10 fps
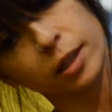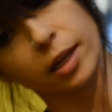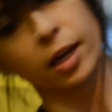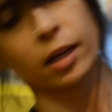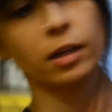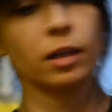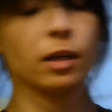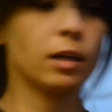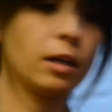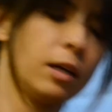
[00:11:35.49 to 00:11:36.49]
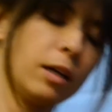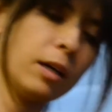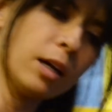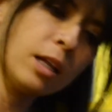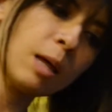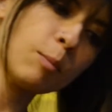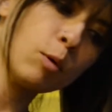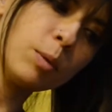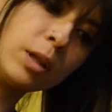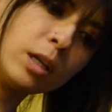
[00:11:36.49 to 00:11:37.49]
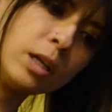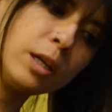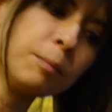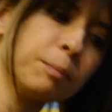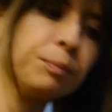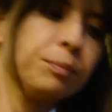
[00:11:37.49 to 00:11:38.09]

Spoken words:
again, getting that mobility.